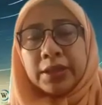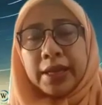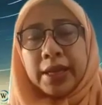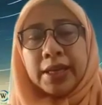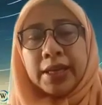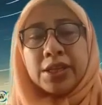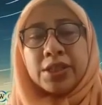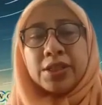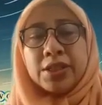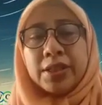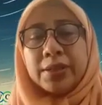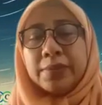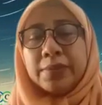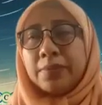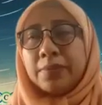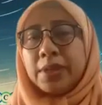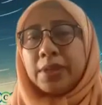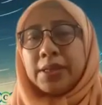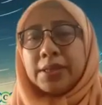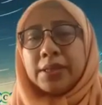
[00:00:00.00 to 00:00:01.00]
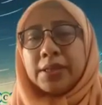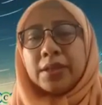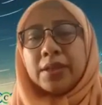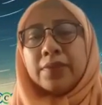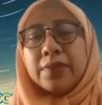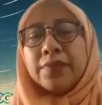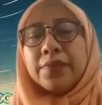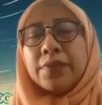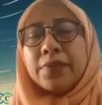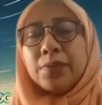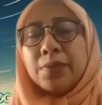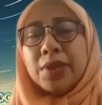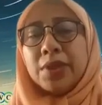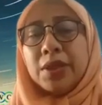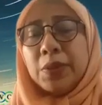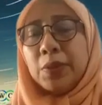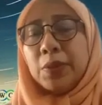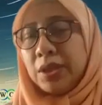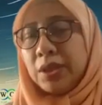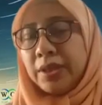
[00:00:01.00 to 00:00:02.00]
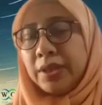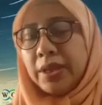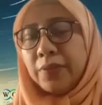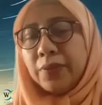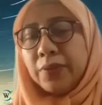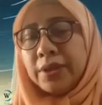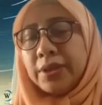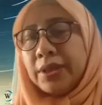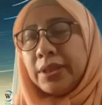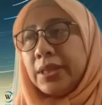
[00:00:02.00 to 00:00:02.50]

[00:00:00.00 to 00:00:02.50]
energy must come from the nuclear network.